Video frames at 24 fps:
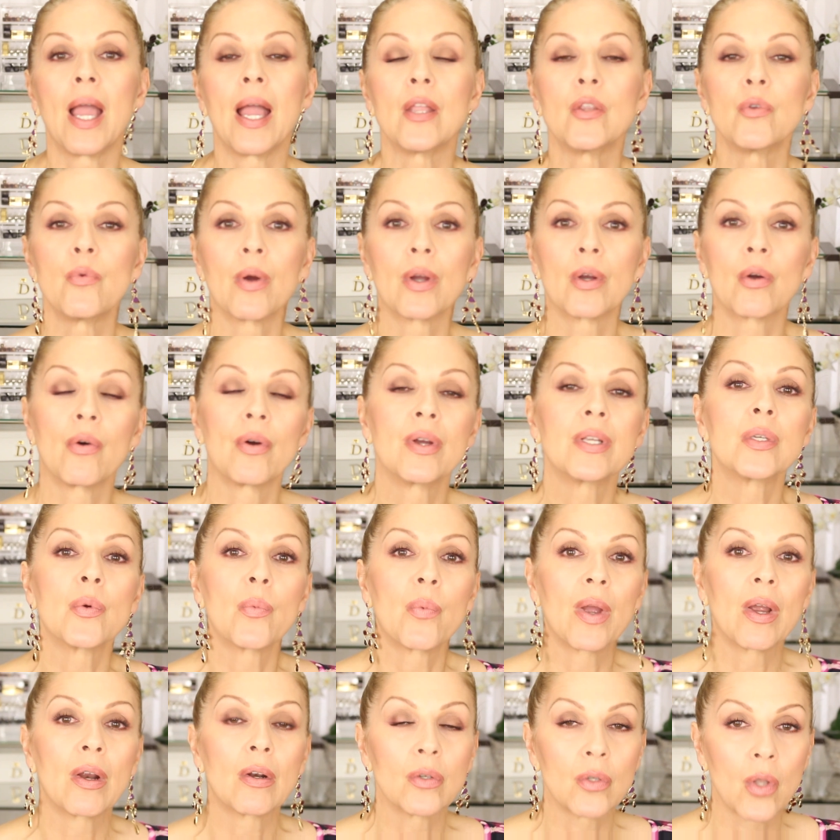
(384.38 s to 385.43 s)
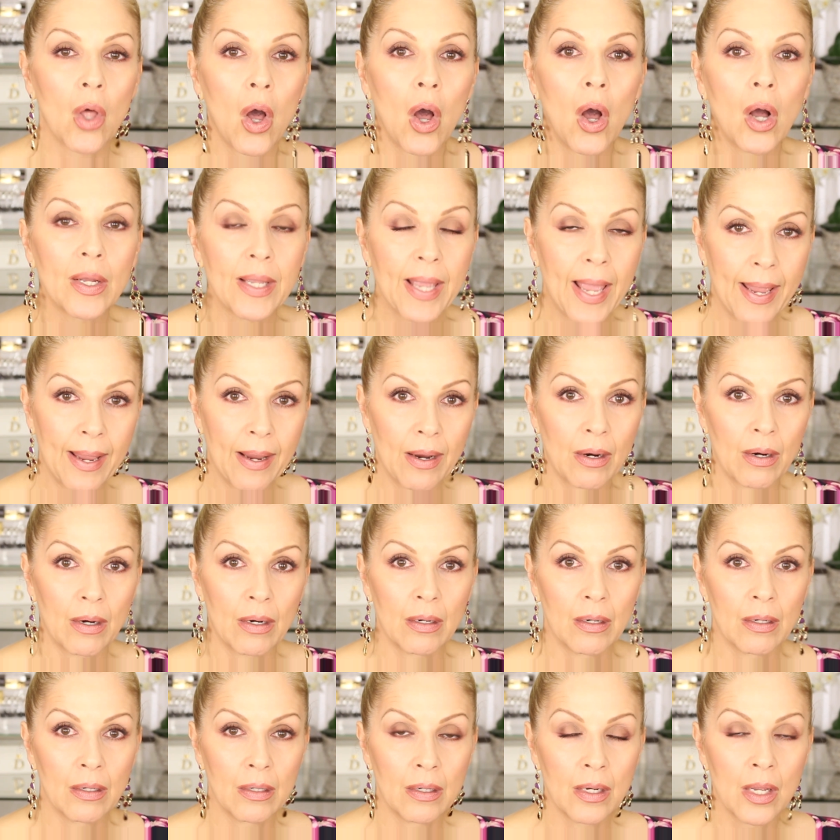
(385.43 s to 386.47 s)
and you are going to wear long
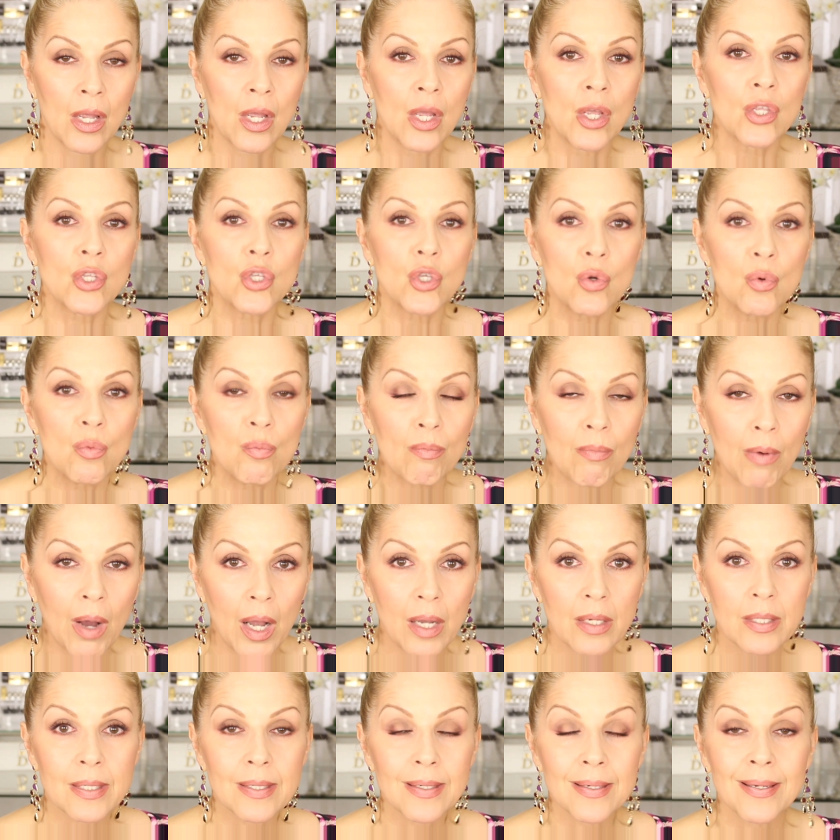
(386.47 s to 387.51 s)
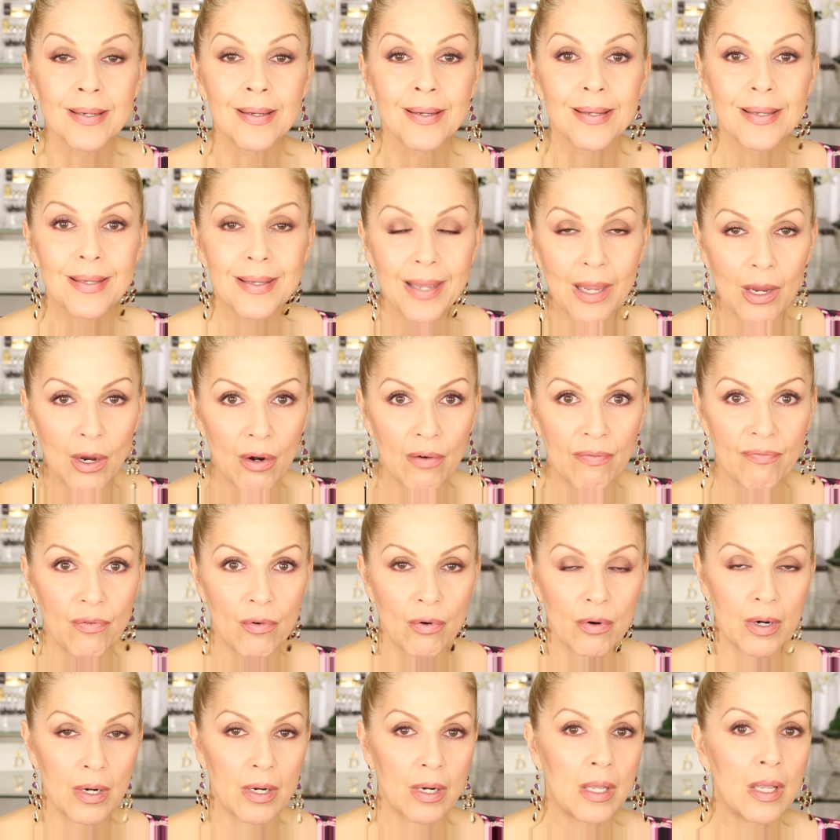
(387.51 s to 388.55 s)
hair, you must care
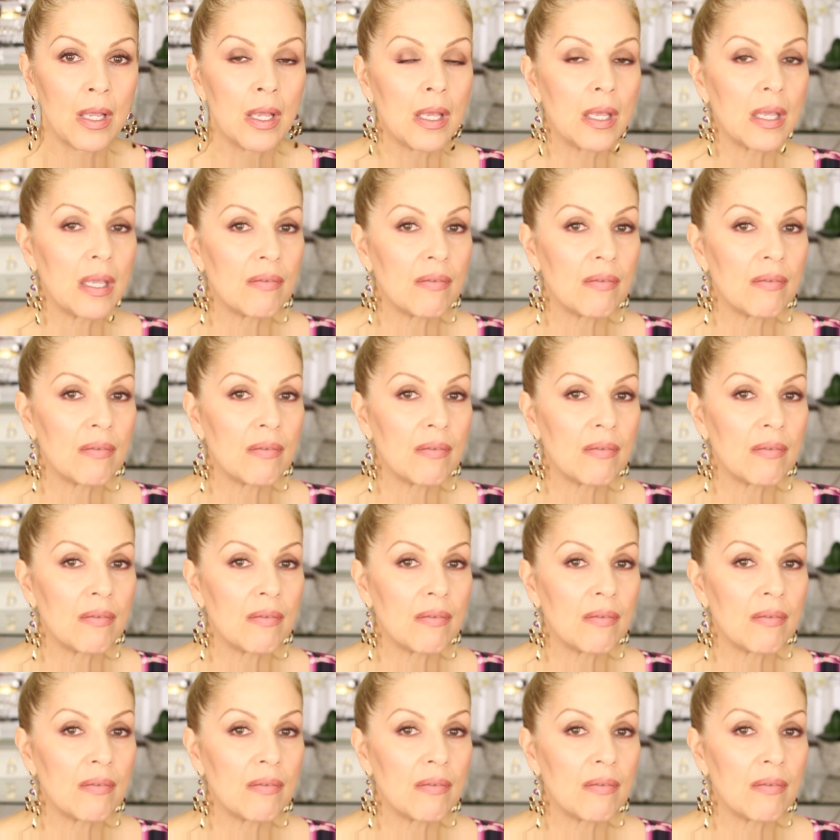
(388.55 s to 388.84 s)
for it.